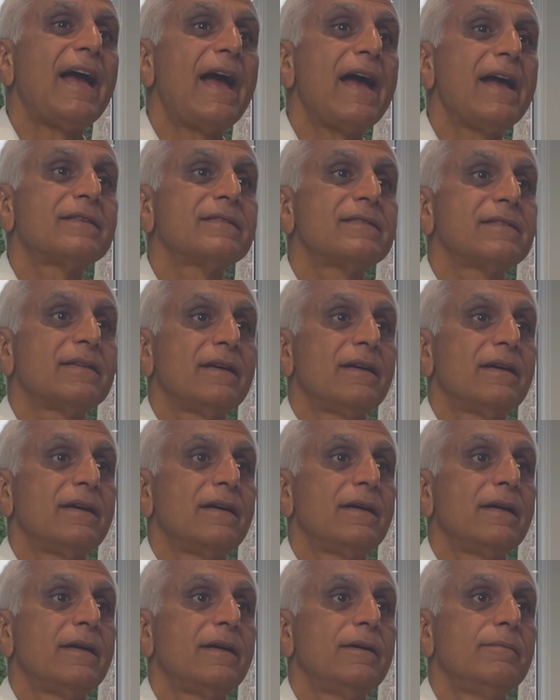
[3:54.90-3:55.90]
has
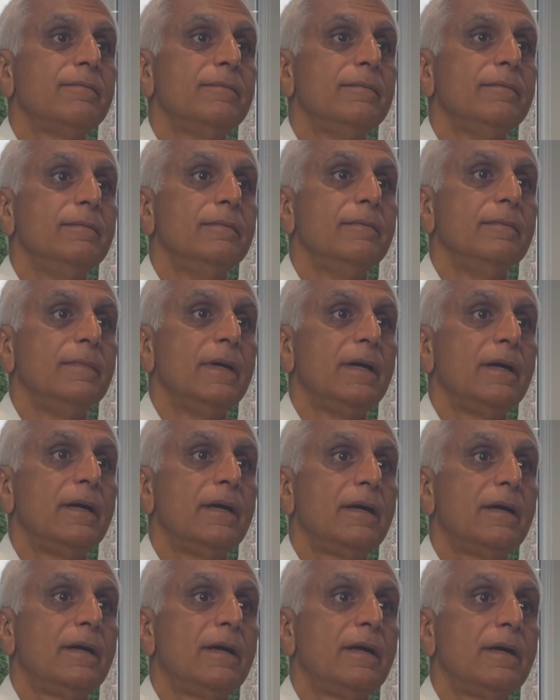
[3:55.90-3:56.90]
a
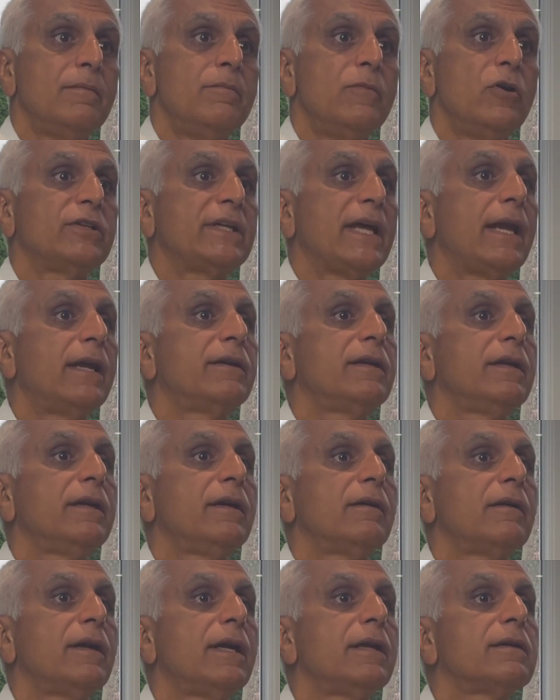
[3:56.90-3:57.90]
mortality
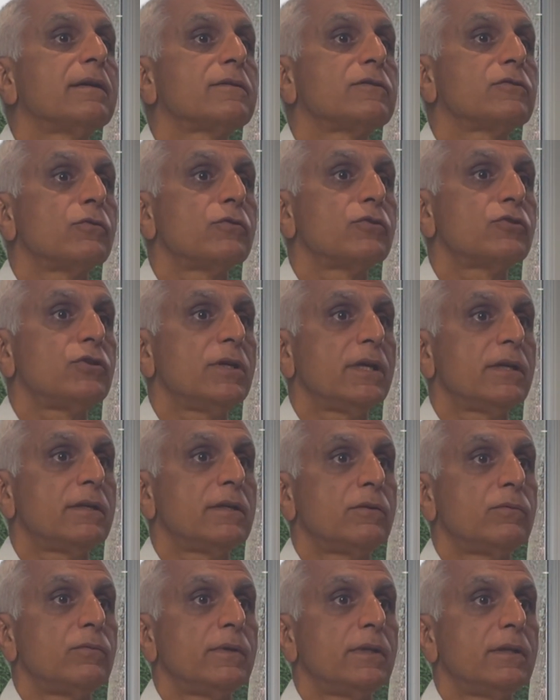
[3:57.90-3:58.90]
rate
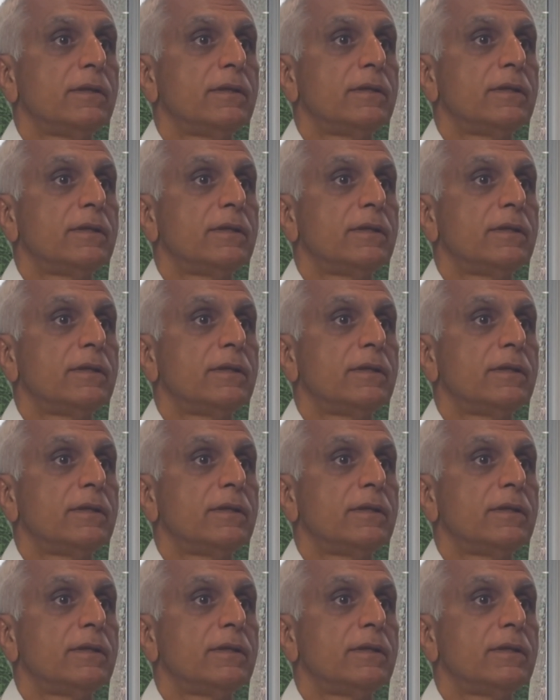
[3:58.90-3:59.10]
associated with